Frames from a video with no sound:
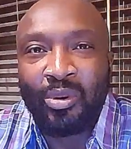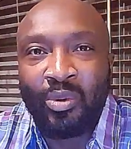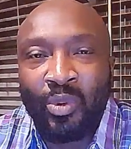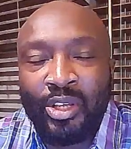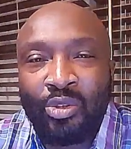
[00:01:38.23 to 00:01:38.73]

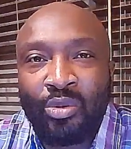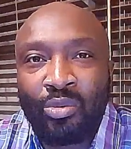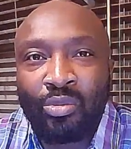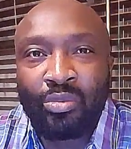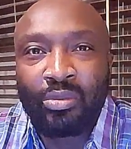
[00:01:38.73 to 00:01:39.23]
When
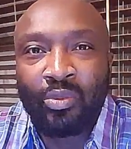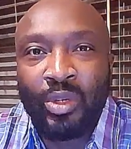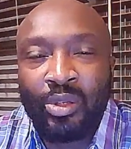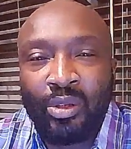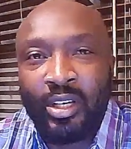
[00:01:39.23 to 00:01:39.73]
you
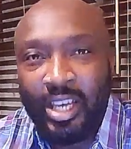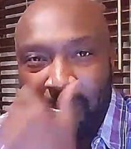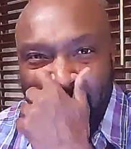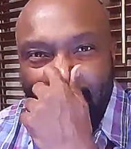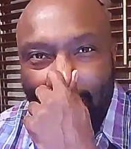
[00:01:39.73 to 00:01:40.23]
look
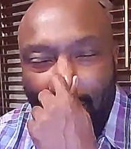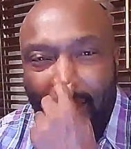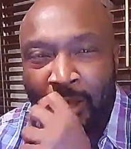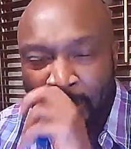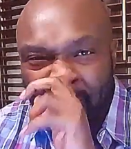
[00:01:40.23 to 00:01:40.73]
at my
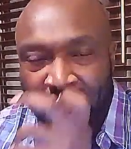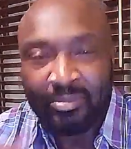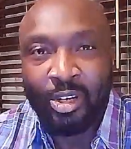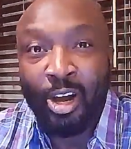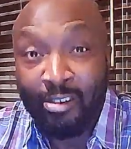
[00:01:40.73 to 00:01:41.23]
father,
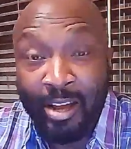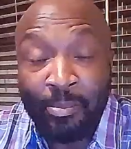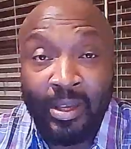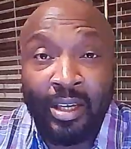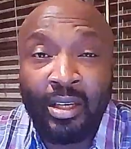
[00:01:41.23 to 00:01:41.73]

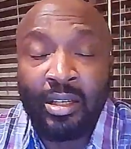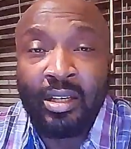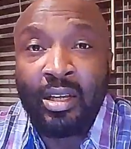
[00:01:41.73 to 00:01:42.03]
R.I.P.,